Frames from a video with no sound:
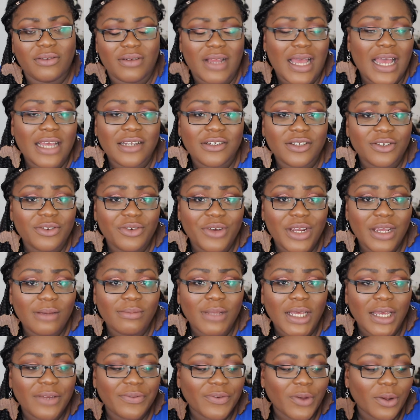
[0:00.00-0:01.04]
hand cream
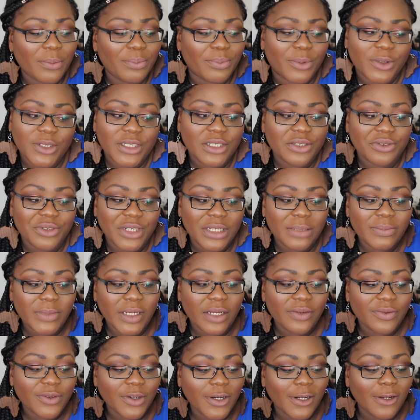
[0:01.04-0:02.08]
that I've got, body cream
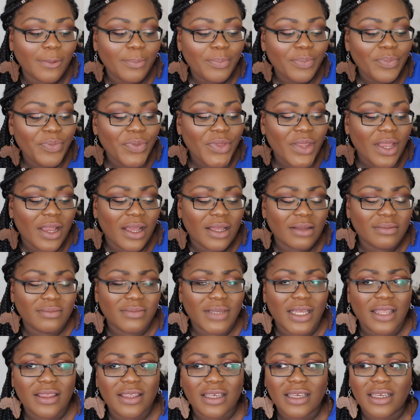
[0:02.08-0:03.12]
that I've got.
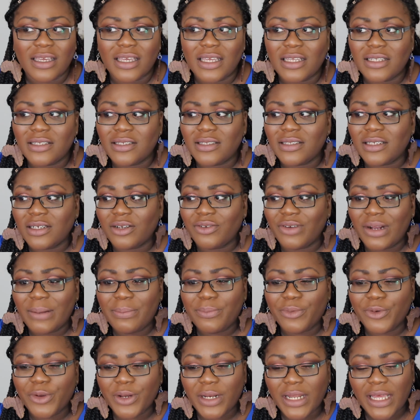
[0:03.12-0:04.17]
I think it's the
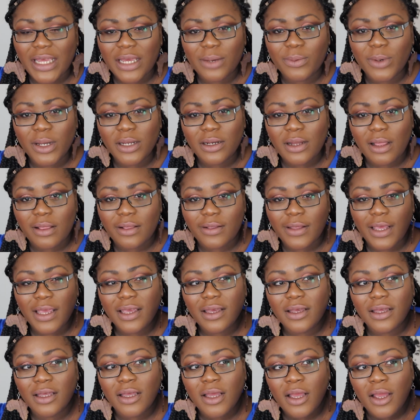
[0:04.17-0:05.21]
creme brulee one, I
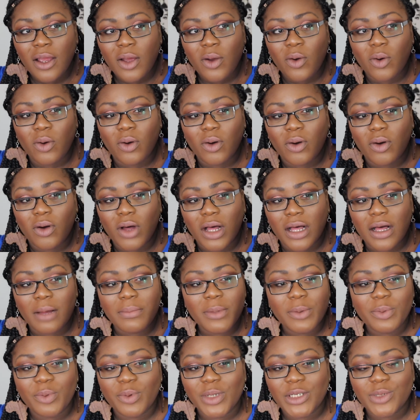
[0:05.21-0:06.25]
think. Or I can't
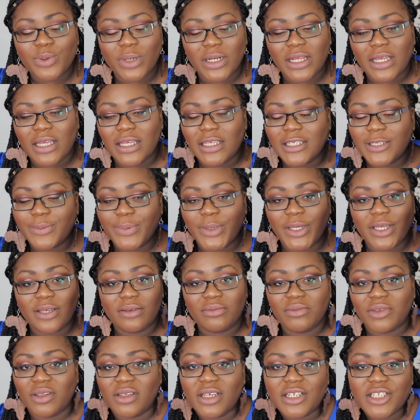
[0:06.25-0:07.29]
remember which one it is,
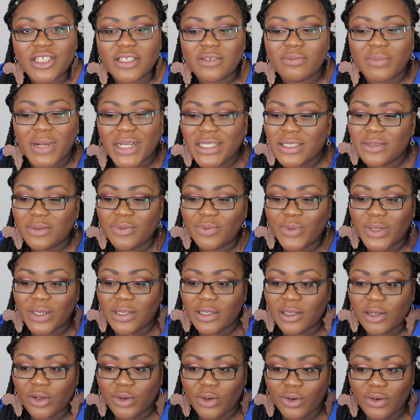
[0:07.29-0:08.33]
but it just reminds me of one
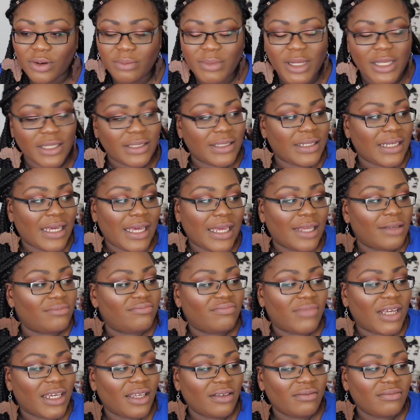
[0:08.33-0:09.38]
of the Laura Mercier
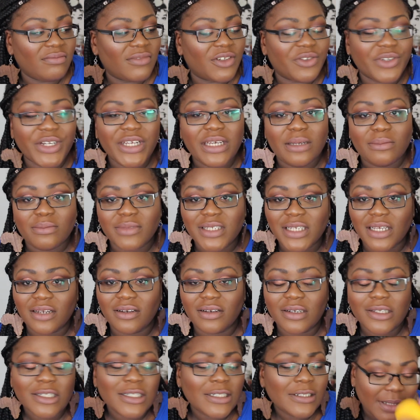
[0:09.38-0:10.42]
like creams,
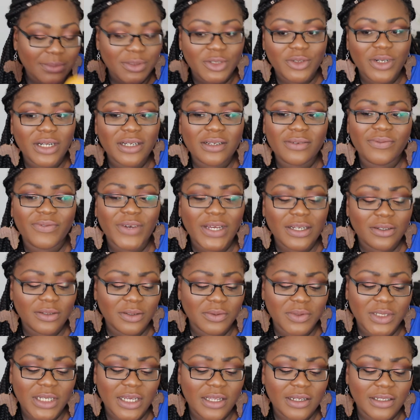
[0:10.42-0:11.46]
and I'm sure I can find an
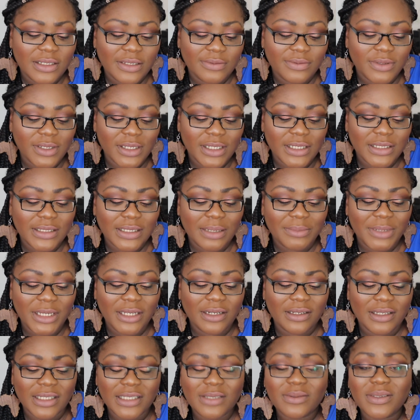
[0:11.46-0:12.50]
alternative to this. I
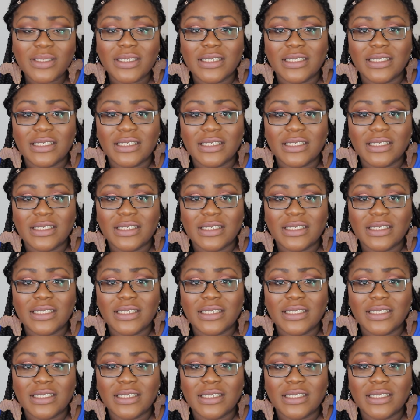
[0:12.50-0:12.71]
mean, this was